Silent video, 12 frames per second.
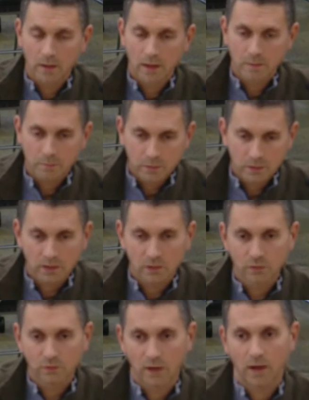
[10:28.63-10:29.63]
And please
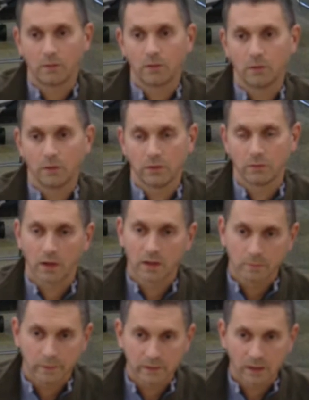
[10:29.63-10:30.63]
follow the
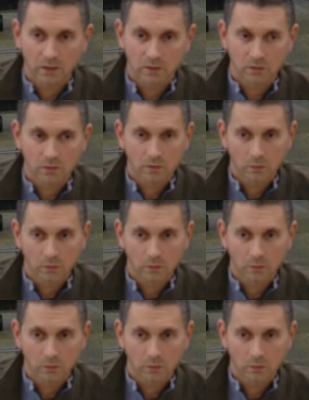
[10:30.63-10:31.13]
recommendations.